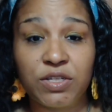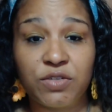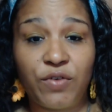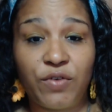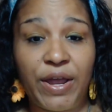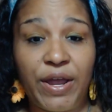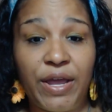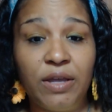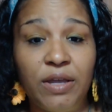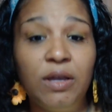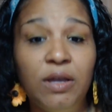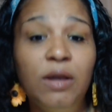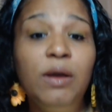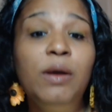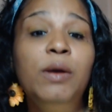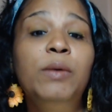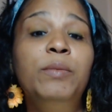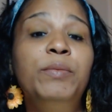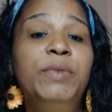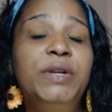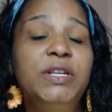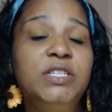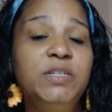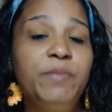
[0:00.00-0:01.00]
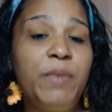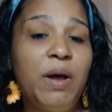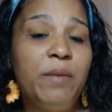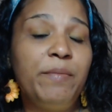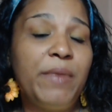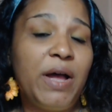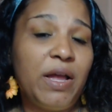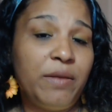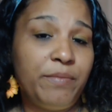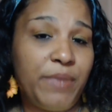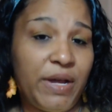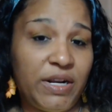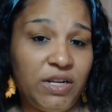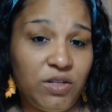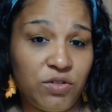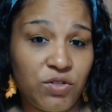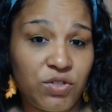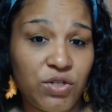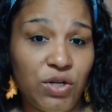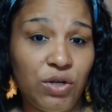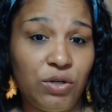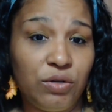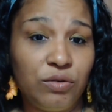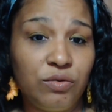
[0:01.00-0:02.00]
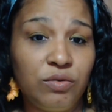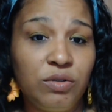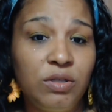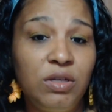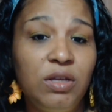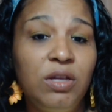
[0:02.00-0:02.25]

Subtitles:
right? But it's about mind, body, and soul.